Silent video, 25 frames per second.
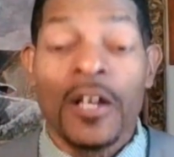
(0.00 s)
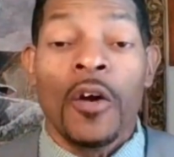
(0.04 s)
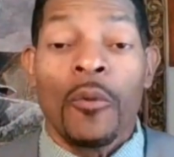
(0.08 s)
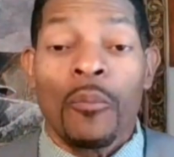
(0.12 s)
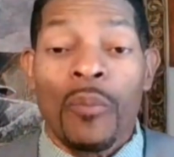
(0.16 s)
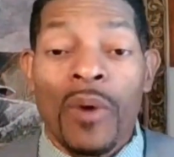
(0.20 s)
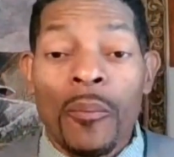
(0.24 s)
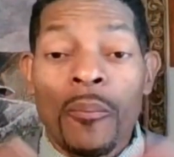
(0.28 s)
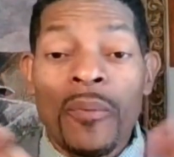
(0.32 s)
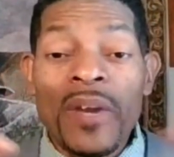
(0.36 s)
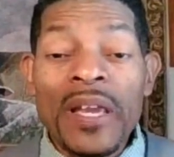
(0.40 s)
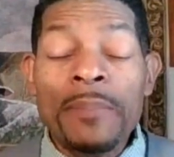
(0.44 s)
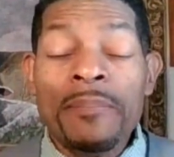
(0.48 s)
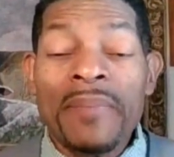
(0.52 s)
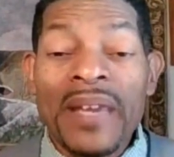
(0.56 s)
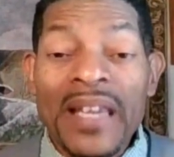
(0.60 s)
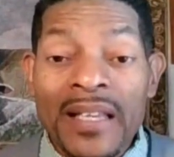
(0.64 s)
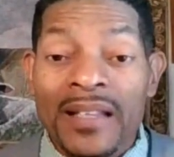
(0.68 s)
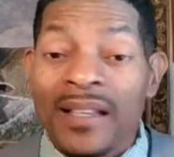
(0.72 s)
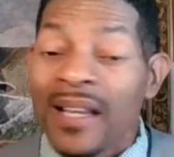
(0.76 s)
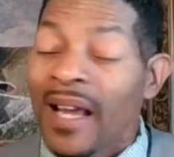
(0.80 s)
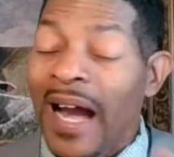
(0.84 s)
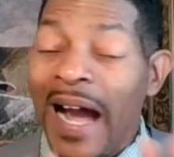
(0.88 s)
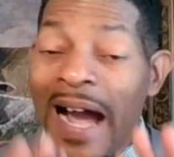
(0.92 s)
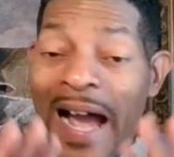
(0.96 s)
When we
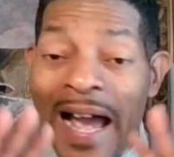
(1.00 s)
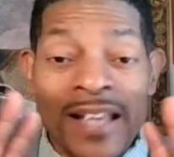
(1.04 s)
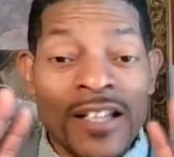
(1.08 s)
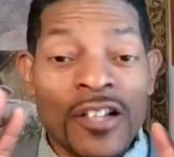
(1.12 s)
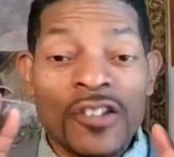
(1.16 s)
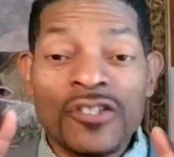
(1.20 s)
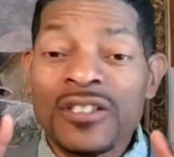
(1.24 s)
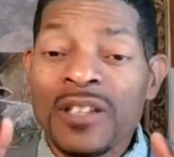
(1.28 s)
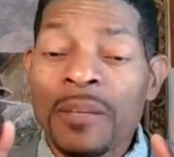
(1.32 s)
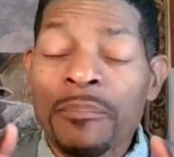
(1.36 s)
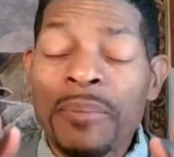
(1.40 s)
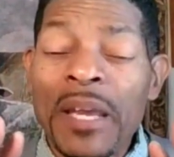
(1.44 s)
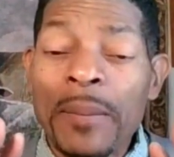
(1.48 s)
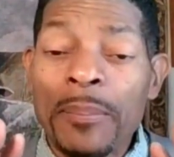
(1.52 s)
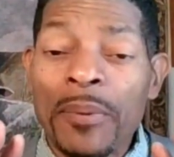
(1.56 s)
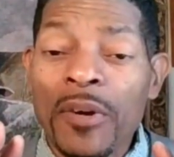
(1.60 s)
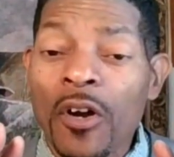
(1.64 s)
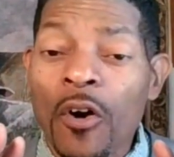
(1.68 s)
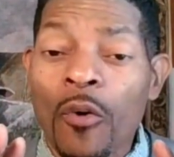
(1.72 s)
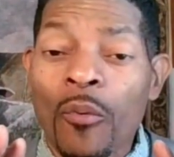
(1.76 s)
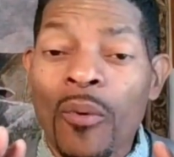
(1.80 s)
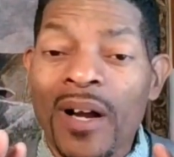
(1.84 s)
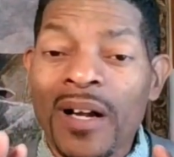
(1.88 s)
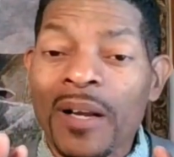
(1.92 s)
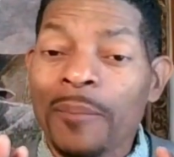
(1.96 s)
meet, I know some people
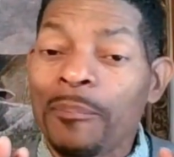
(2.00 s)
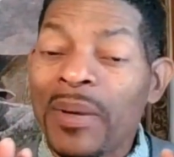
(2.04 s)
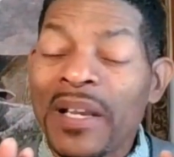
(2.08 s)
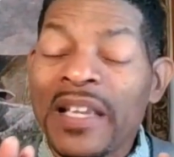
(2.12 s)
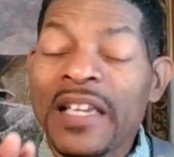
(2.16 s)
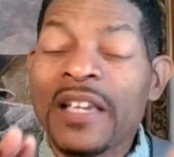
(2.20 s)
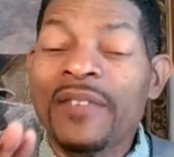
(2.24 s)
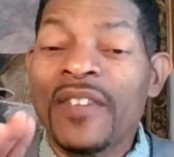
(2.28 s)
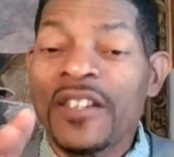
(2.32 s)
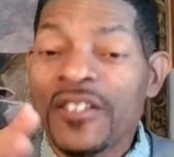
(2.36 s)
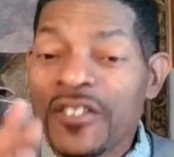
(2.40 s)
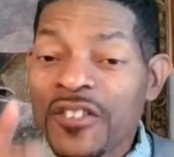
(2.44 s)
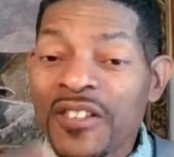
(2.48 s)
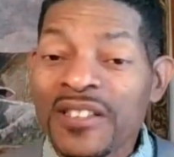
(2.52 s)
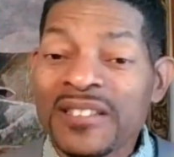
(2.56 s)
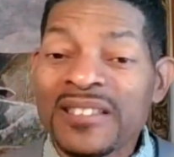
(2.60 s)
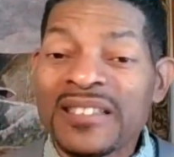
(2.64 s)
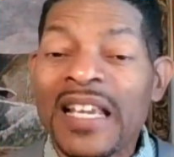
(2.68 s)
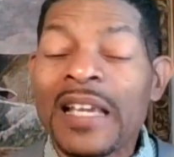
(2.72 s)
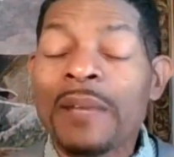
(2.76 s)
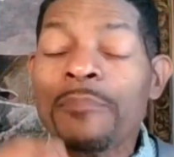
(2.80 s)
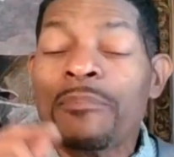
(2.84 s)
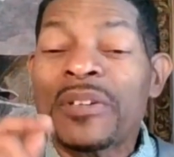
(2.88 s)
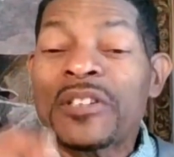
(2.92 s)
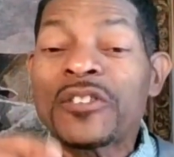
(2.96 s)
don't want to believe that you're a
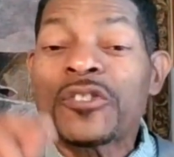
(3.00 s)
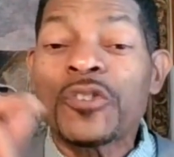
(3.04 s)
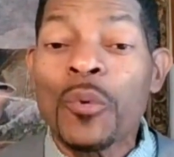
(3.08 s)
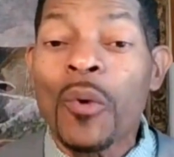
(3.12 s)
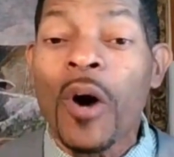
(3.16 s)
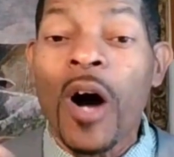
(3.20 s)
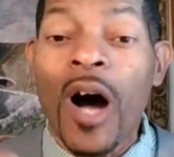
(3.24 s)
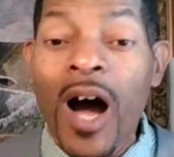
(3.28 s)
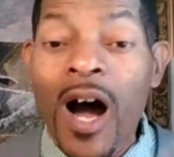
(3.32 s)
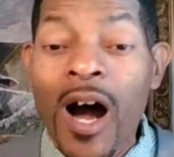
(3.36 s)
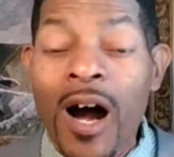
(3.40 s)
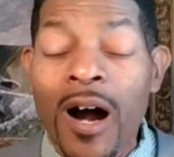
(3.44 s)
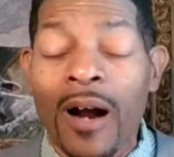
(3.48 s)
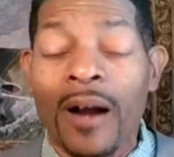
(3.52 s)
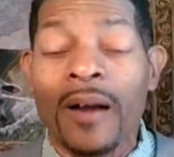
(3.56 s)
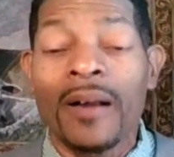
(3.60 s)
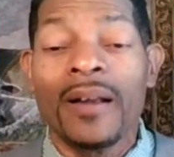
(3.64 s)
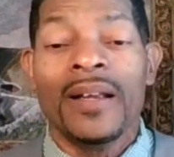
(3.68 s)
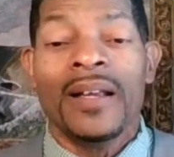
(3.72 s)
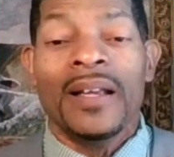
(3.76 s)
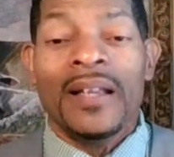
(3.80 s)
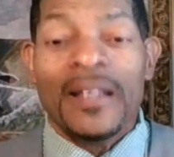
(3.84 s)
saint, but you are.